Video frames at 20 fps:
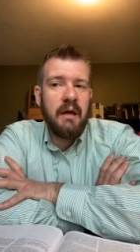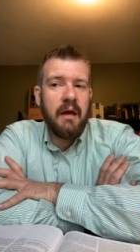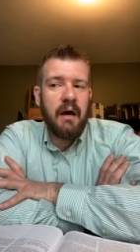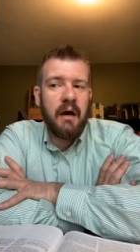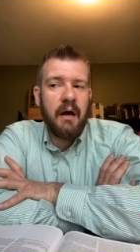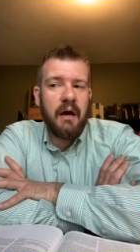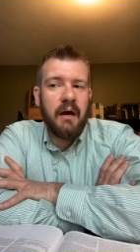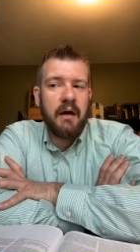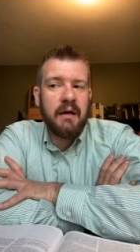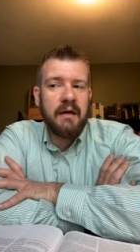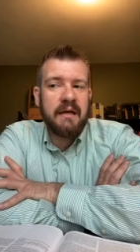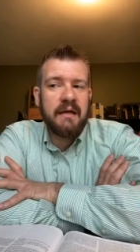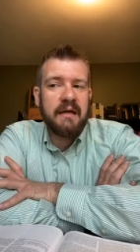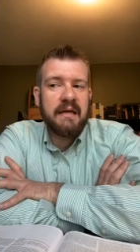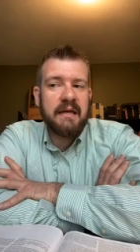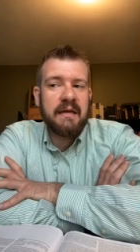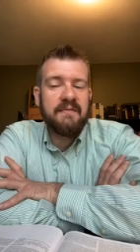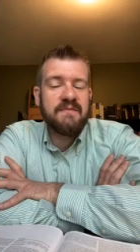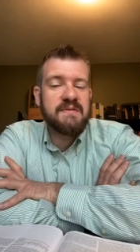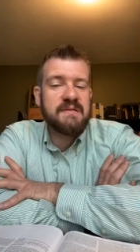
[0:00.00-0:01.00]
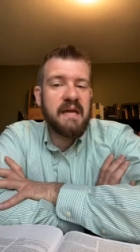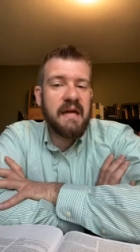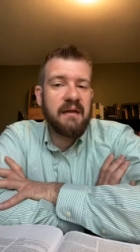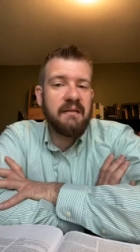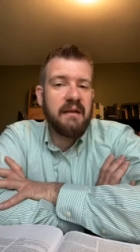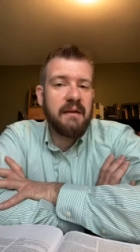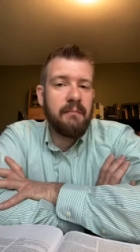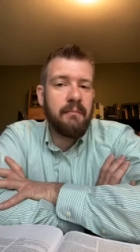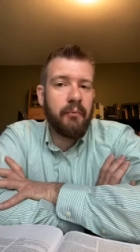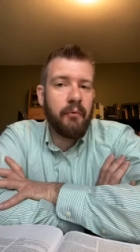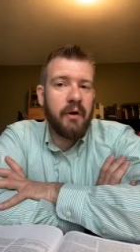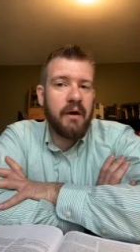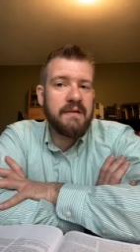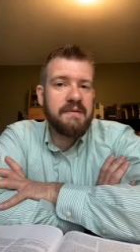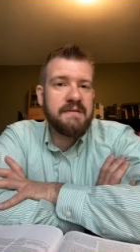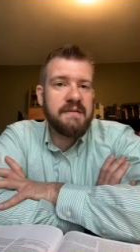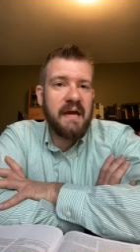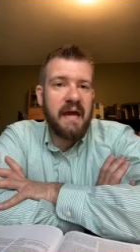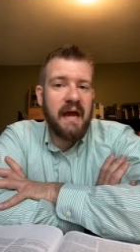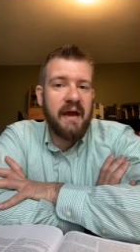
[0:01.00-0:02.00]
Uh, he gives daily
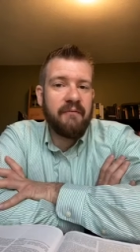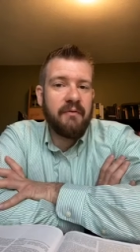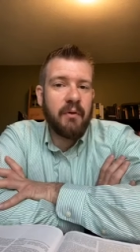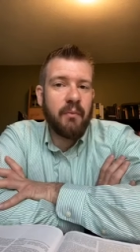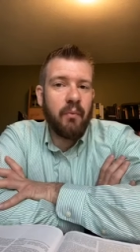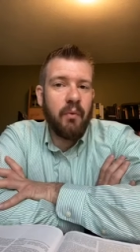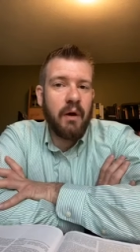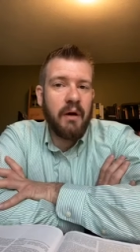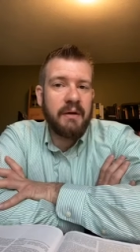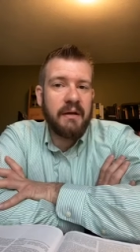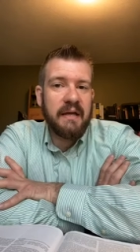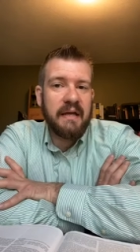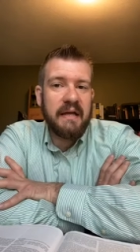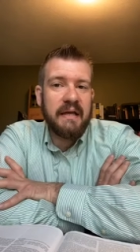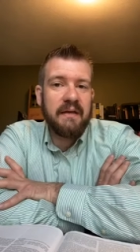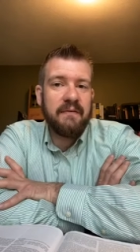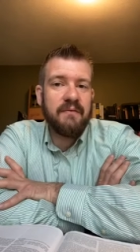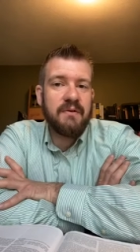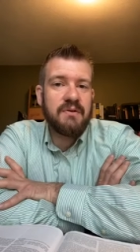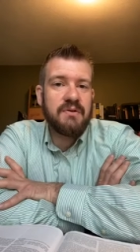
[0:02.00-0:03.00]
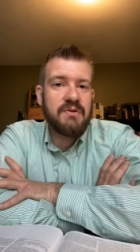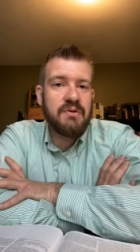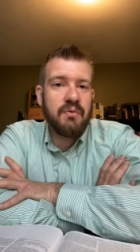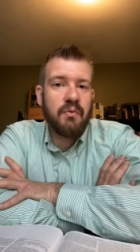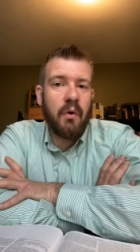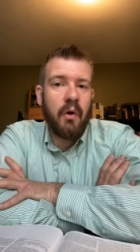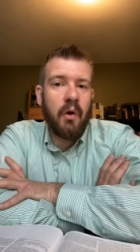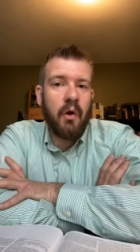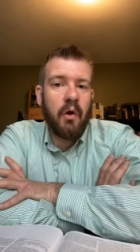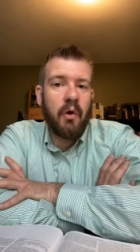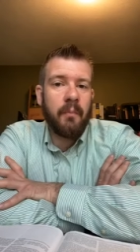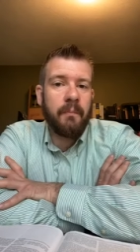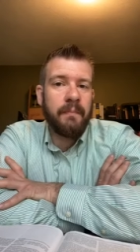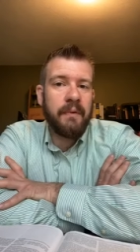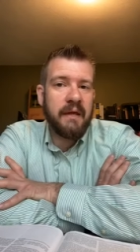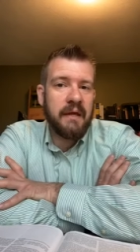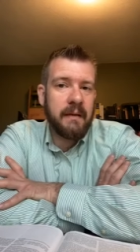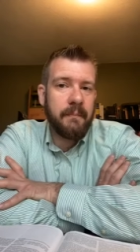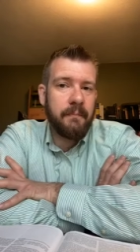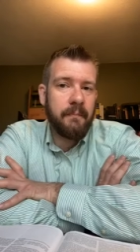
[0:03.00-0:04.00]
bread to everyone, even to all
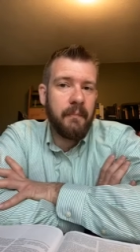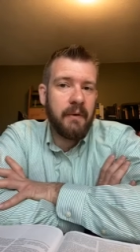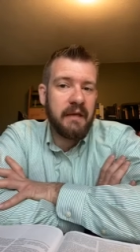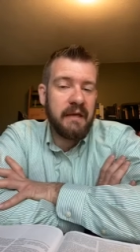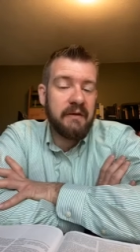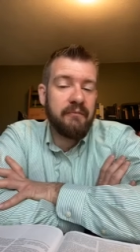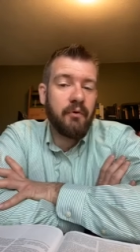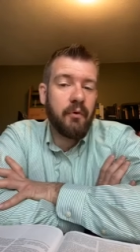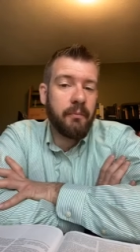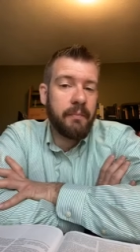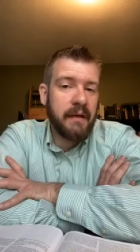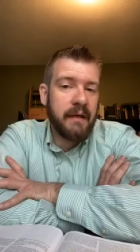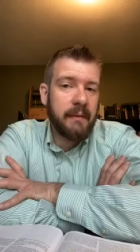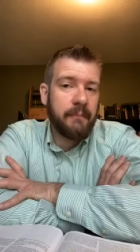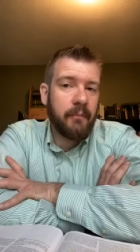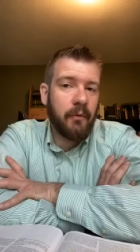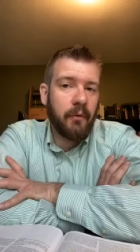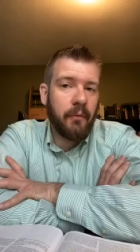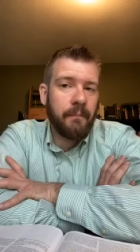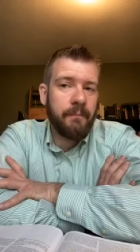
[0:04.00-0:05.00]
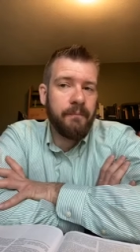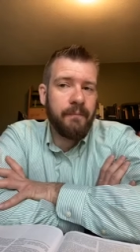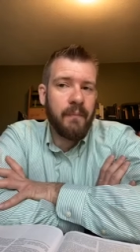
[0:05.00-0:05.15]
peop- evil people.